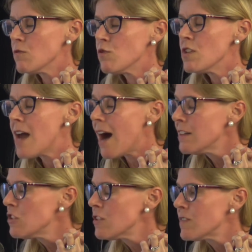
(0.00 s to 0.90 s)

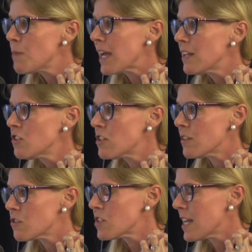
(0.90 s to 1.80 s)
Knowledge of Spanish and
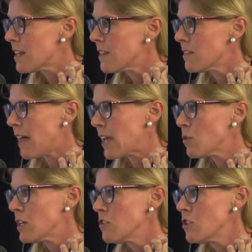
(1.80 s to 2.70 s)
understanding the
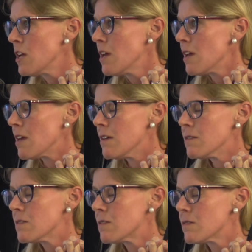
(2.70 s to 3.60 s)
language
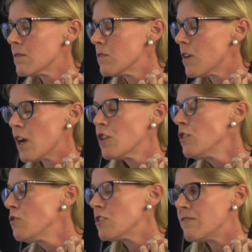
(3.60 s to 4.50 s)
is a
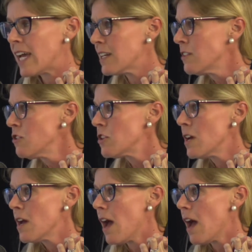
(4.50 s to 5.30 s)
huge advantage,